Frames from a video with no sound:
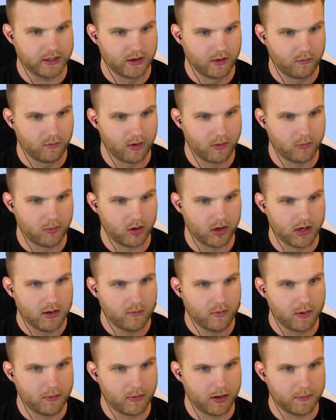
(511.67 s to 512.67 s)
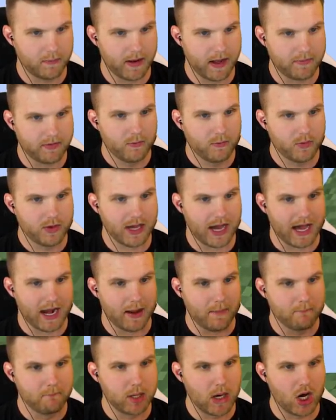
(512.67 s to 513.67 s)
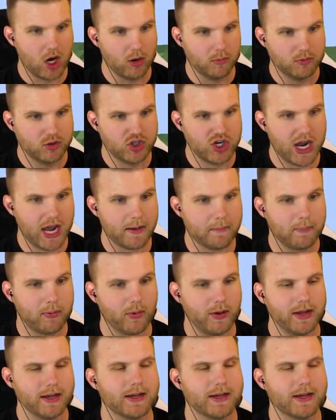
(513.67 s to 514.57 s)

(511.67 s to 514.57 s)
One more, baby. We got it. Boom. Checkpoint